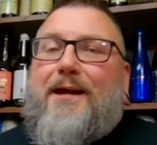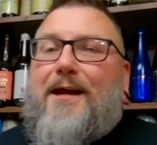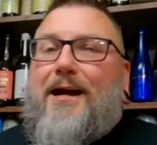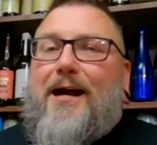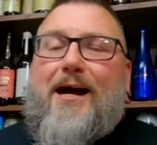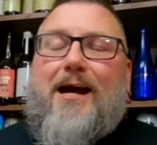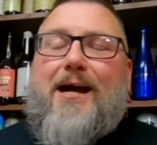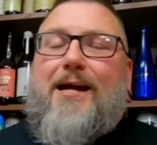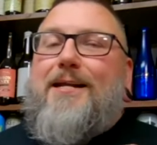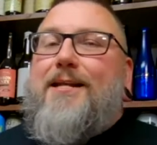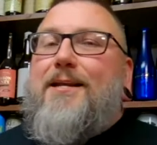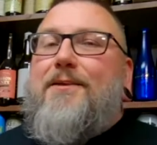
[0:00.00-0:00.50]

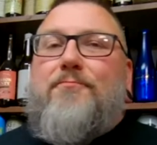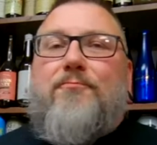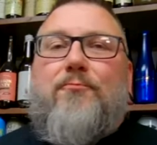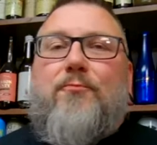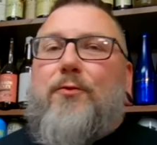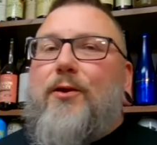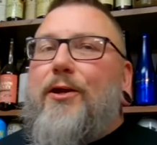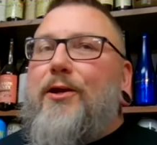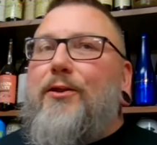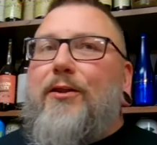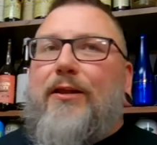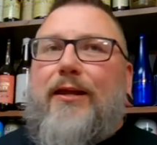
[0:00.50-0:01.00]
I didn't
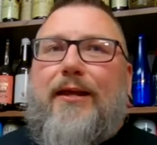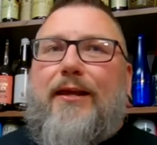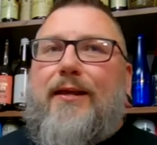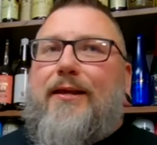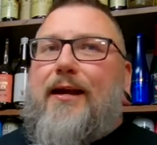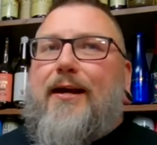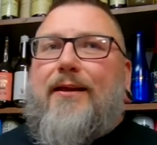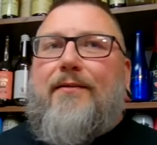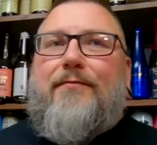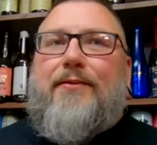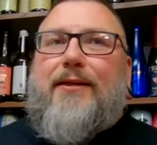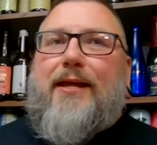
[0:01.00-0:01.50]
really
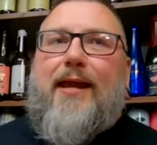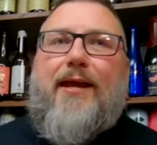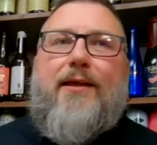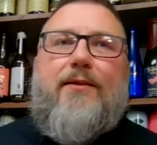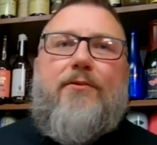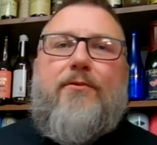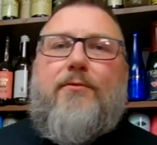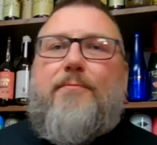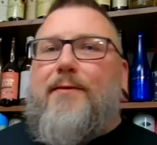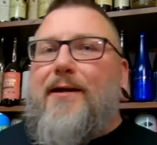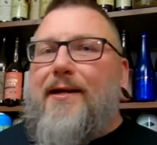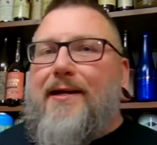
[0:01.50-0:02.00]
kind of
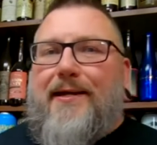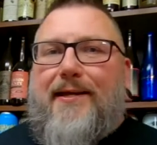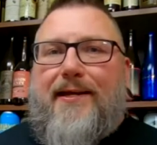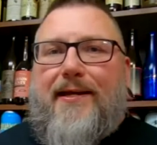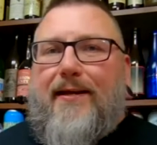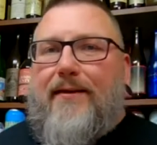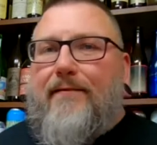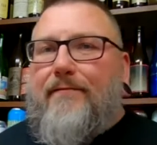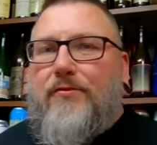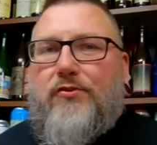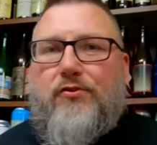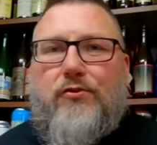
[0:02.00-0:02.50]
tailor my
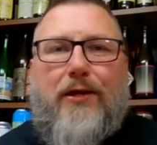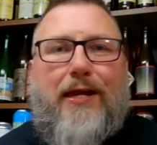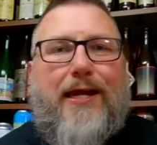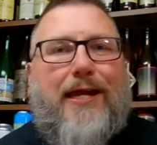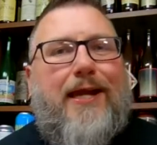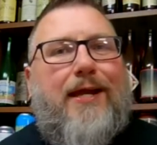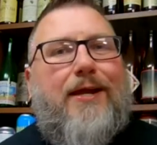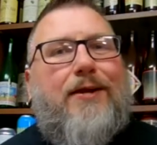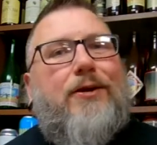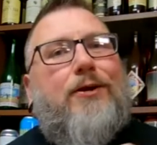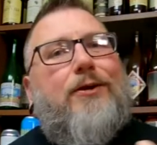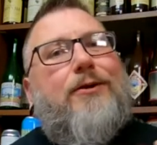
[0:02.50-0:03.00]
kind of
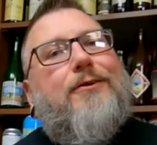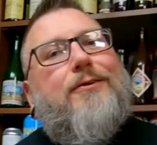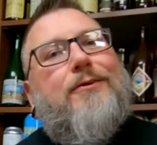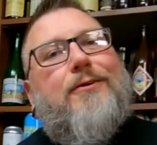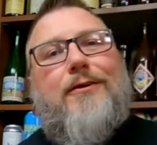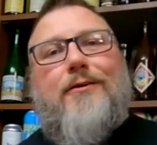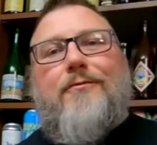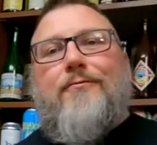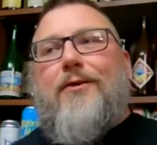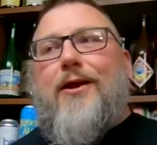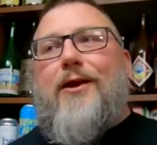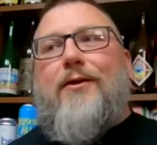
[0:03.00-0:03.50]
drinking
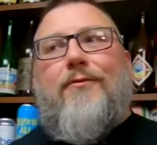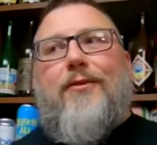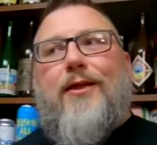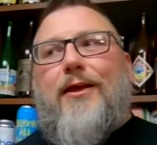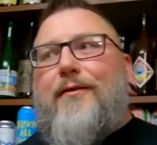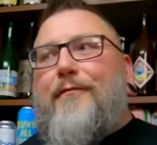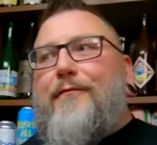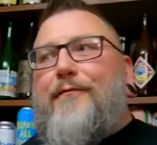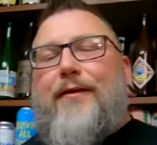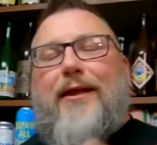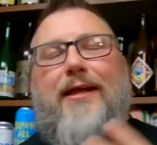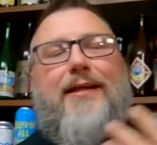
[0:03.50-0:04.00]
around, like,
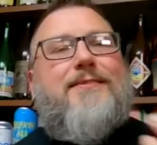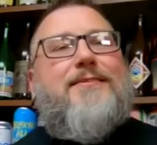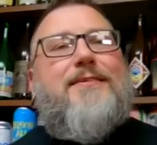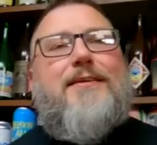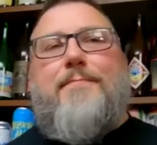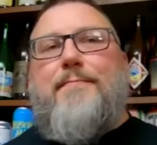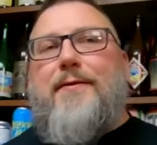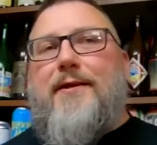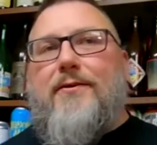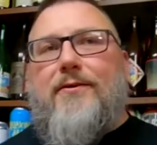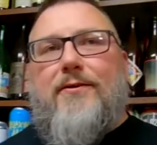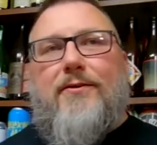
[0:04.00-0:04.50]
fancy
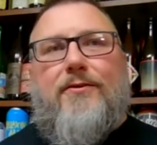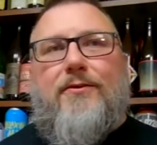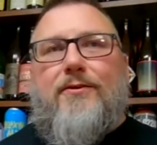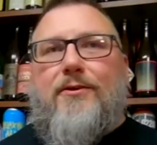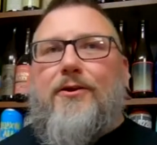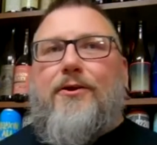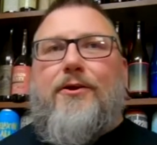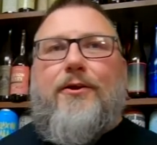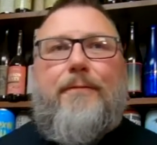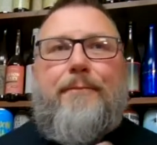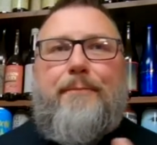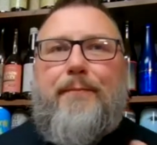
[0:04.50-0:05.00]
beer or
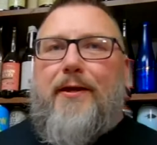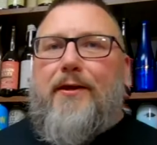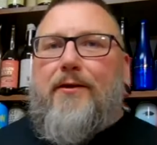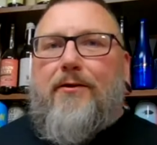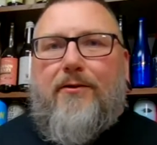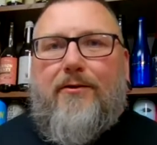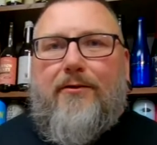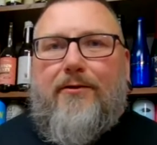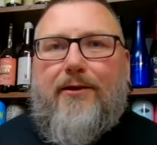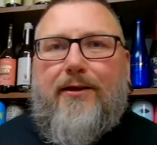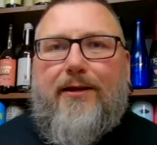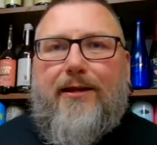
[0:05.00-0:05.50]
good
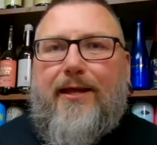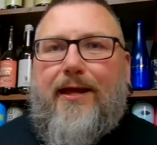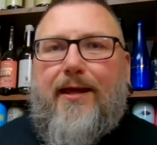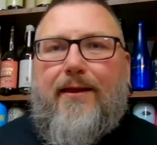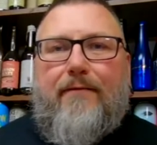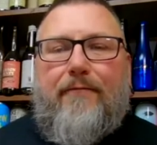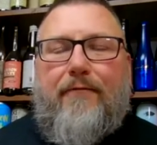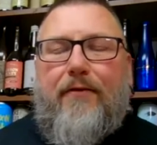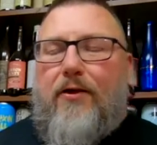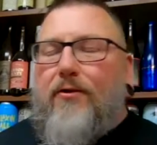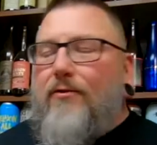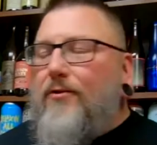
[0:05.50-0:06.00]
beer in the
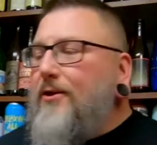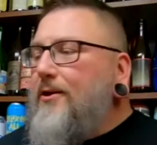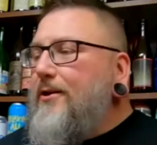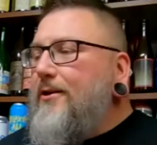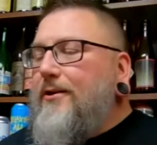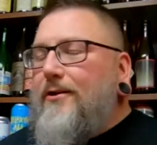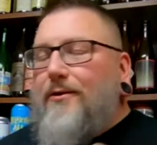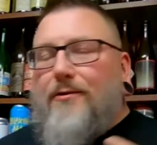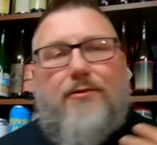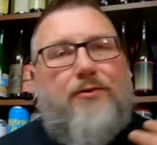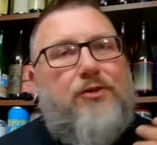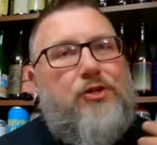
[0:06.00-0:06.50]
NFL.
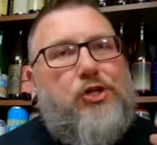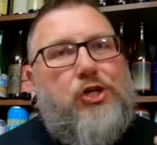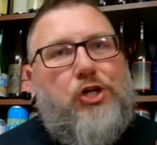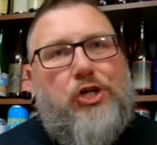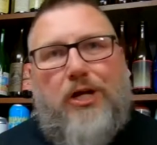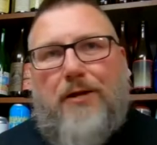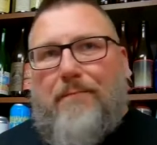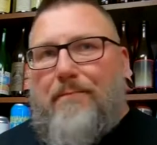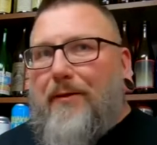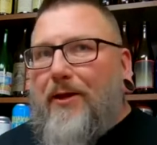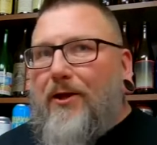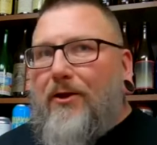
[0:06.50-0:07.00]
It was
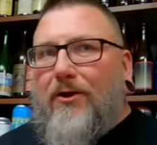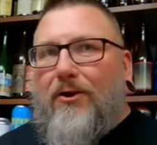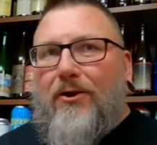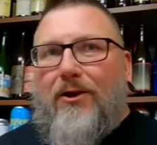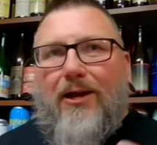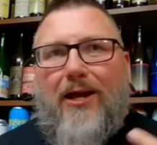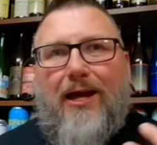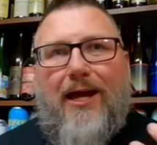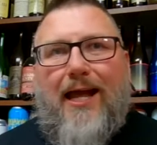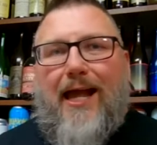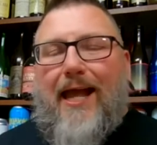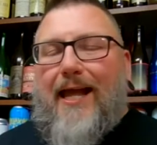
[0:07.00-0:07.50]
shit beer,
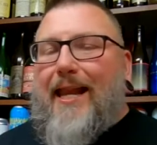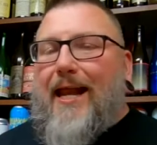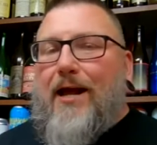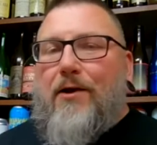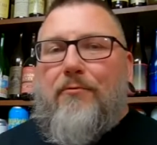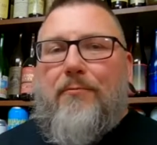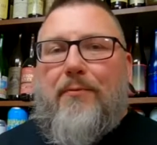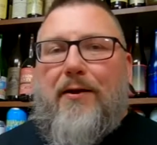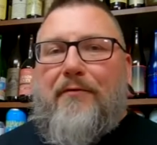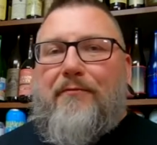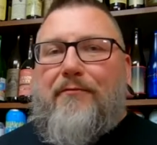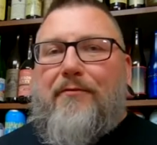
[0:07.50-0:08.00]
hanging out
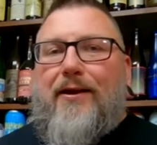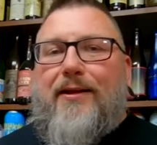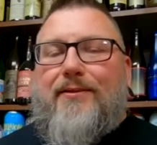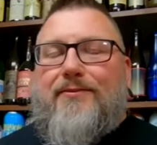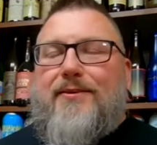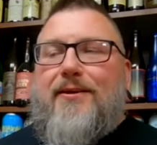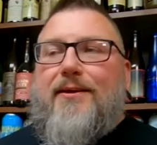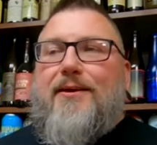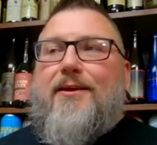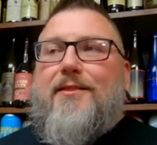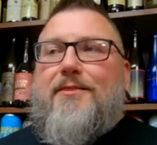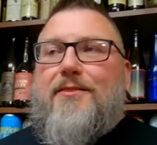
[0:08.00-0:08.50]
with my friends.
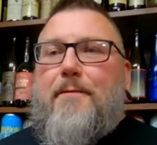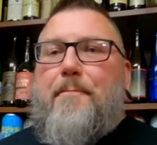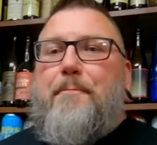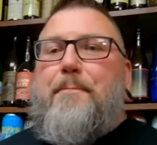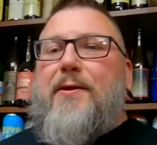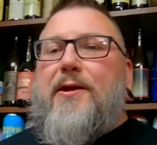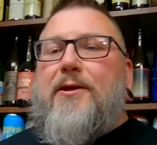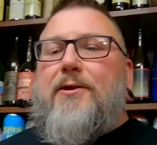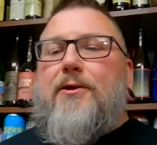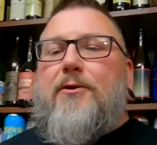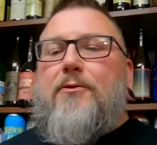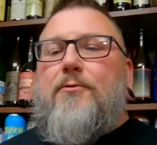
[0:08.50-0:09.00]
The
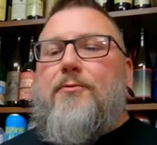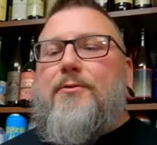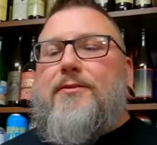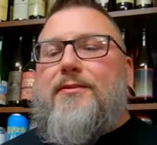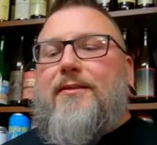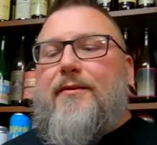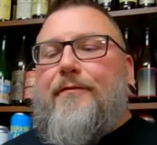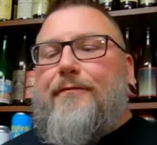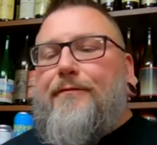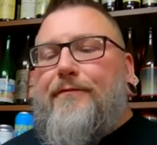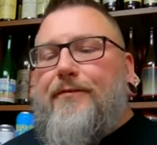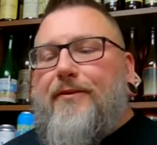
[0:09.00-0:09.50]
beer was
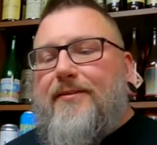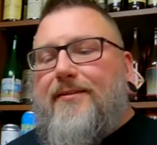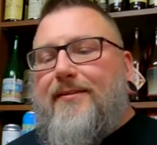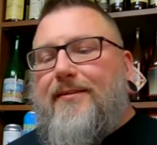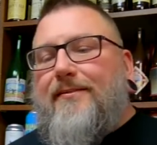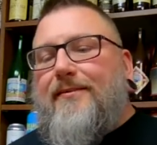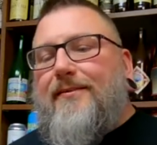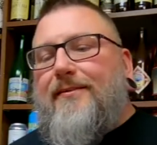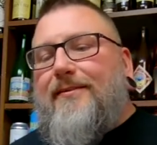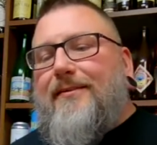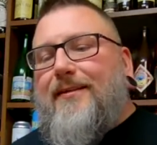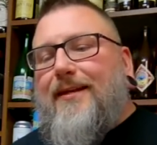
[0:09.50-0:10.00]
to
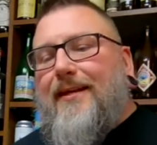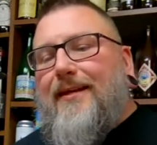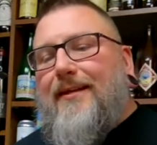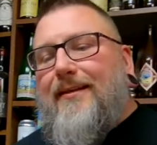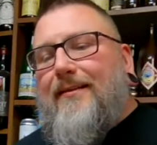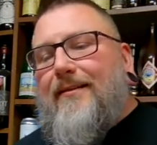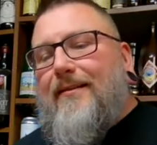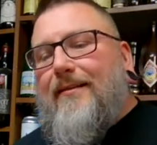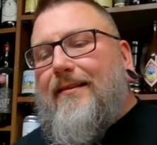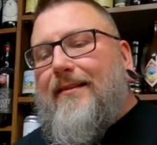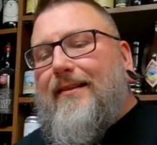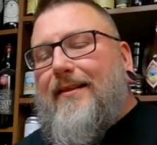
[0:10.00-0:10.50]
facilitate
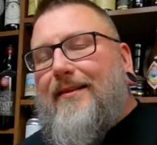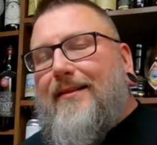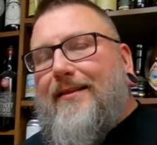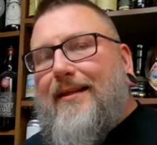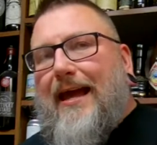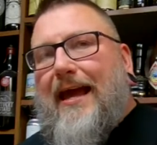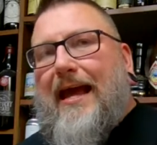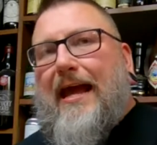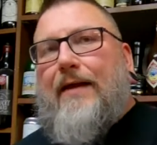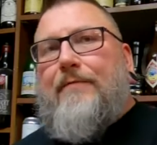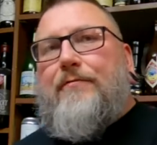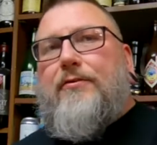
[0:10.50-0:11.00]
the
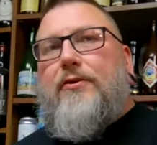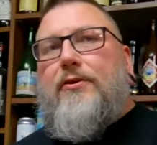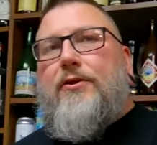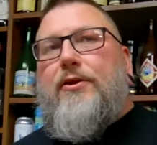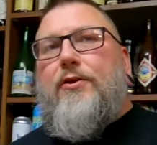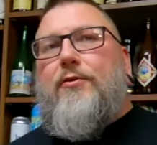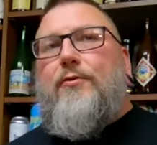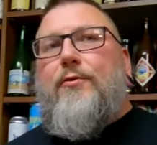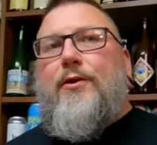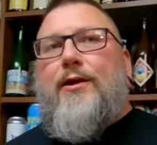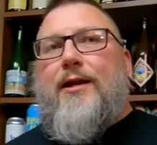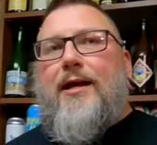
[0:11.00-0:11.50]

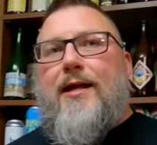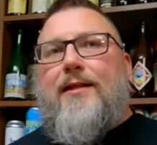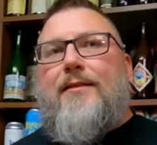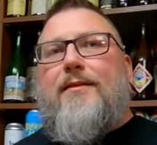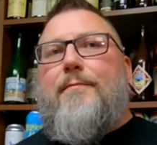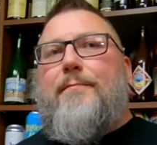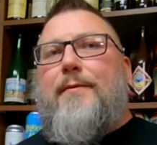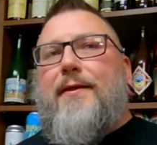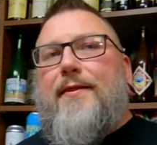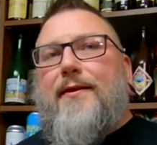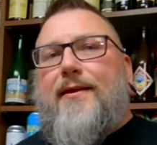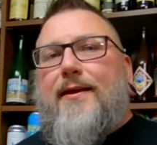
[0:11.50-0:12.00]
afternoon, not
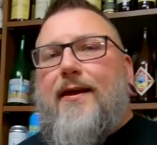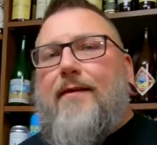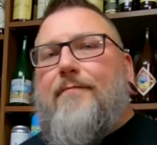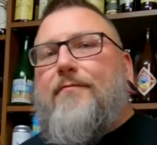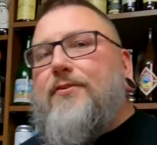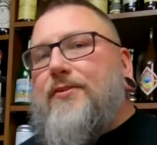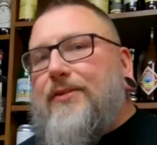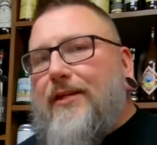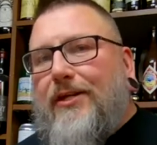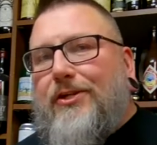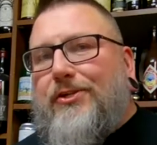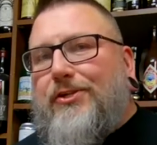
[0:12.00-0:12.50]
to be the
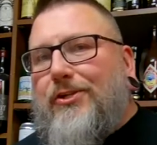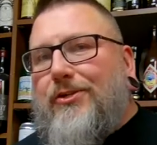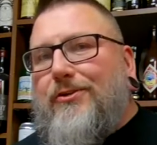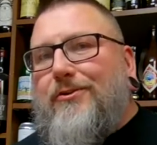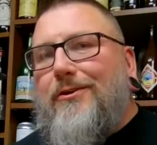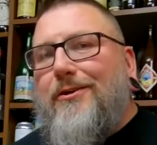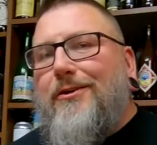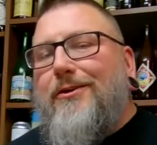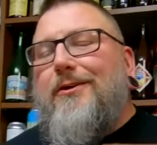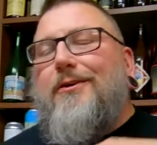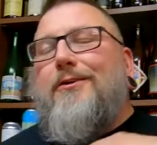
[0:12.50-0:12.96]
conversation.